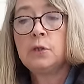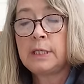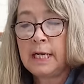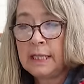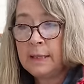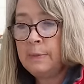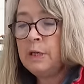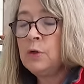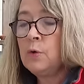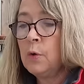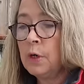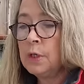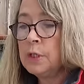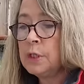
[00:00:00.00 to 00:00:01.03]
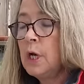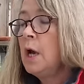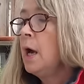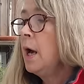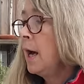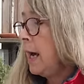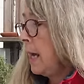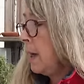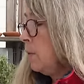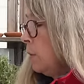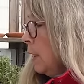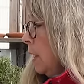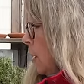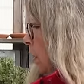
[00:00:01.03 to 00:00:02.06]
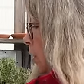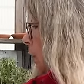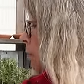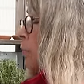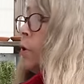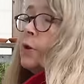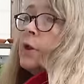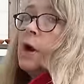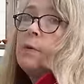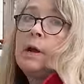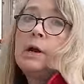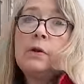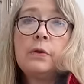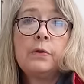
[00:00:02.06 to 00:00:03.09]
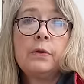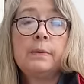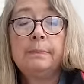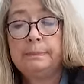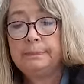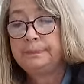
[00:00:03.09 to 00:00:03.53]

take them indoors, I will pour the hot water through them